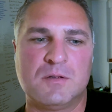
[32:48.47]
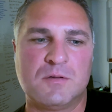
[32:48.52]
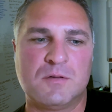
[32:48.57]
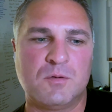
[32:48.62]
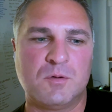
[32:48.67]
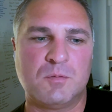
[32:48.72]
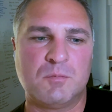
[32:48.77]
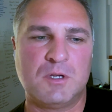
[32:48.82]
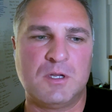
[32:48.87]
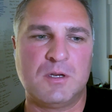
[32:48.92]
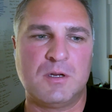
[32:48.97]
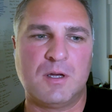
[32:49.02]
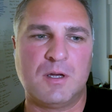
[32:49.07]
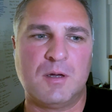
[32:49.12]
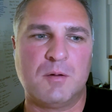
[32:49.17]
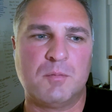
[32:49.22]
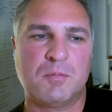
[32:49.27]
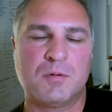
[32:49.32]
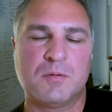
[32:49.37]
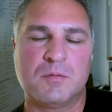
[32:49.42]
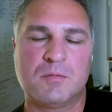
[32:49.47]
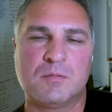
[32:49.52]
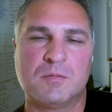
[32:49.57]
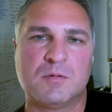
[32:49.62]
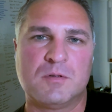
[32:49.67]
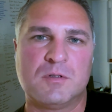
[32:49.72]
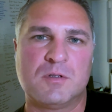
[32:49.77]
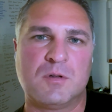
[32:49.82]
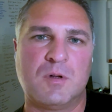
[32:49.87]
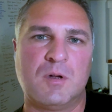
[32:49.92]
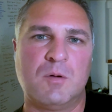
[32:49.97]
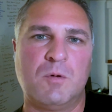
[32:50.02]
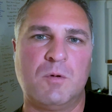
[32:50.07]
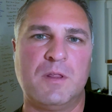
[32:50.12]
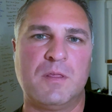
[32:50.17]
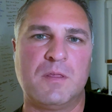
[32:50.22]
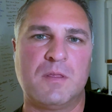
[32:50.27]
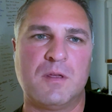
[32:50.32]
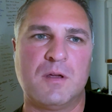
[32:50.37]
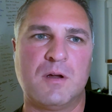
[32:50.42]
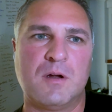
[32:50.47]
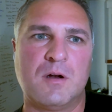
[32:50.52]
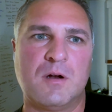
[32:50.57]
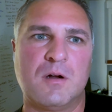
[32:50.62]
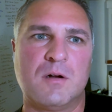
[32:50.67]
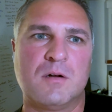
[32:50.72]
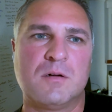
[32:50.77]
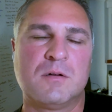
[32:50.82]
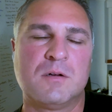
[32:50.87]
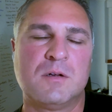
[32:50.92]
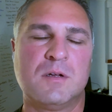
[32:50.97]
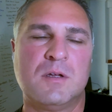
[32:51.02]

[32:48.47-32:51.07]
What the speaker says: to a meetup. So I went there.